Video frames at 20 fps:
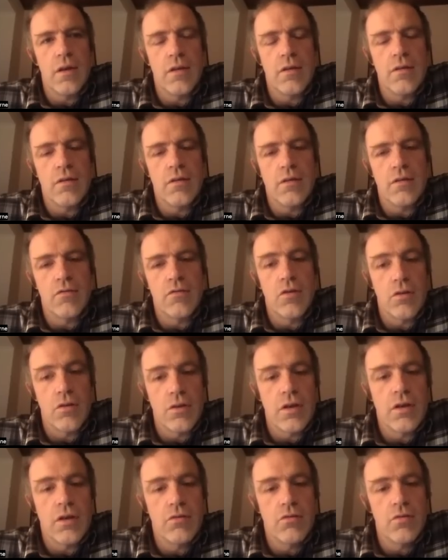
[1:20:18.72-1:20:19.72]
talking
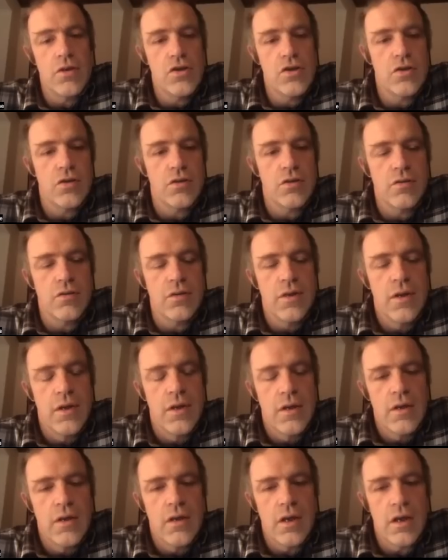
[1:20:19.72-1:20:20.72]
to each other,
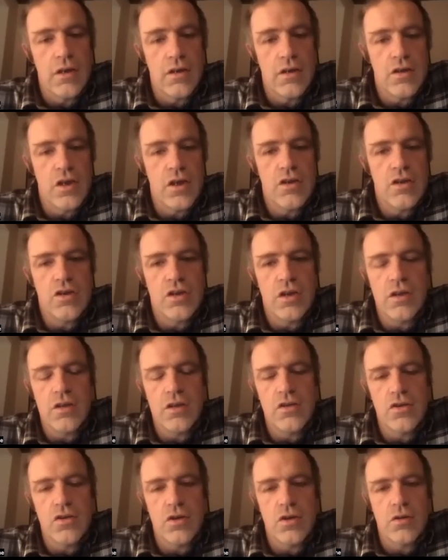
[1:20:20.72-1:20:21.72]
exchanging each
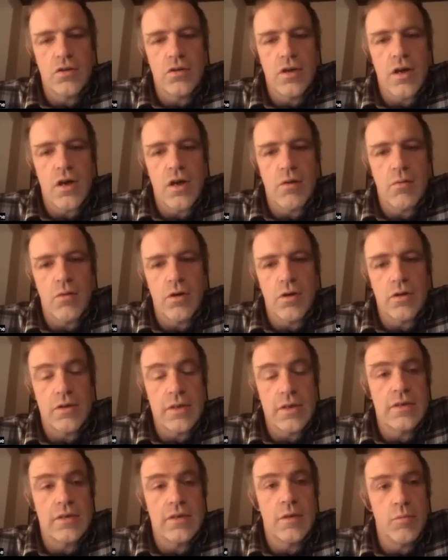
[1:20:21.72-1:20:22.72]
other our
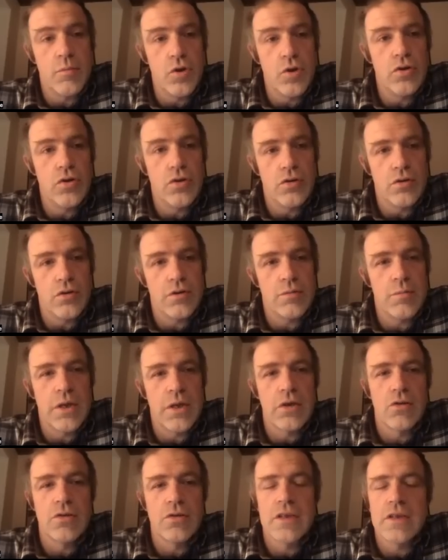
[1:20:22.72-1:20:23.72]
testimonials,
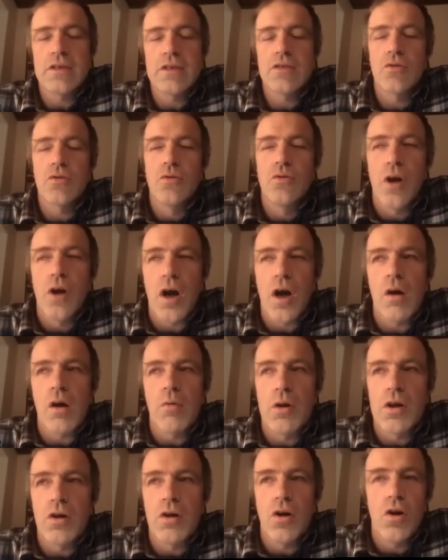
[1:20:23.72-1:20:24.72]
because it's through
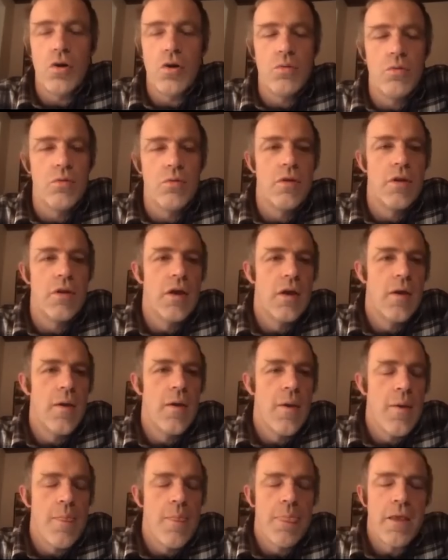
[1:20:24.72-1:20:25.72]
our own
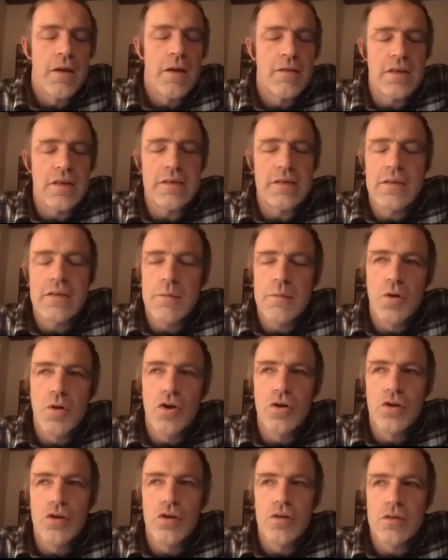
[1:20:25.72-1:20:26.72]

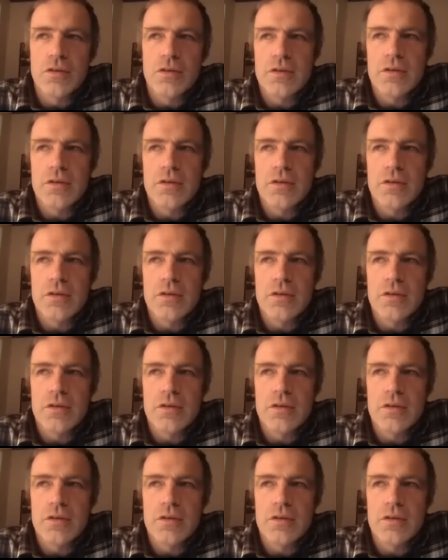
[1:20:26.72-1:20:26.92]
testimonials